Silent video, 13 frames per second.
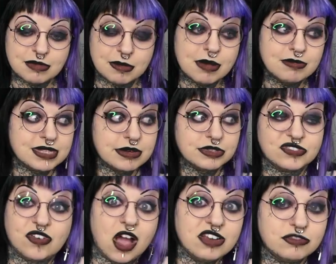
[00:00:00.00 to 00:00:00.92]
My mum said it was
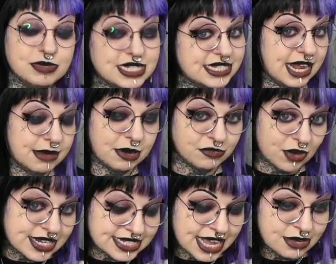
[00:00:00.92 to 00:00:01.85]
fine for me to stay at my
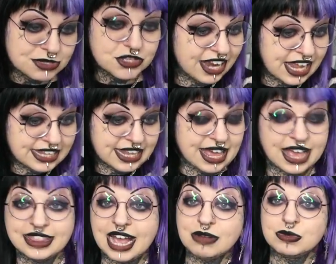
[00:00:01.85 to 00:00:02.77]
friend's house, and
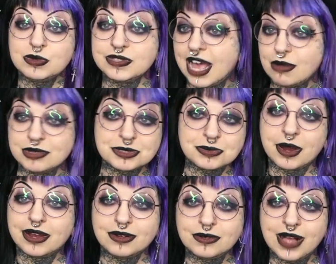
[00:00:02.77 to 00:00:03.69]
that was
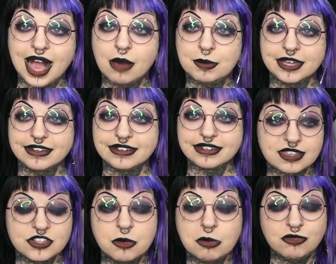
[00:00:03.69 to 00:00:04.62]
where it all happened.
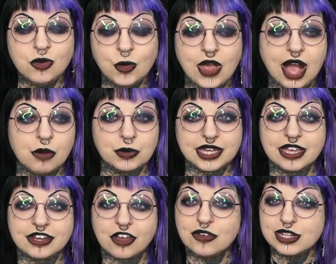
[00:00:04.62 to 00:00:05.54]
So before that, we
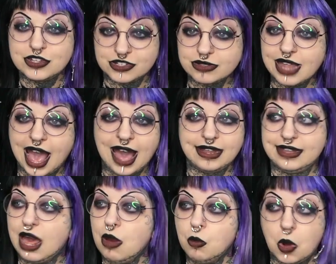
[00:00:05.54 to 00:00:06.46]
had only had
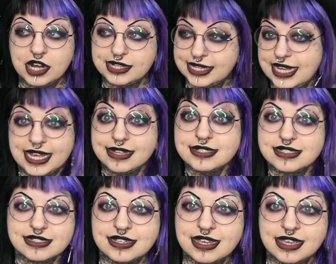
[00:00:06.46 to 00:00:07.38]
that one
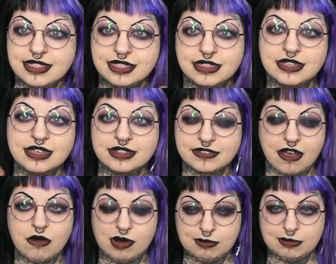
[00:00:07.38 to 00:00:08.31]
kiss in
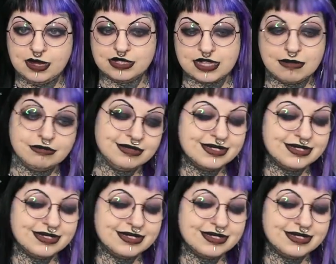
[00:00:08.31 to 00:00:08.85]
Tower and Plaza.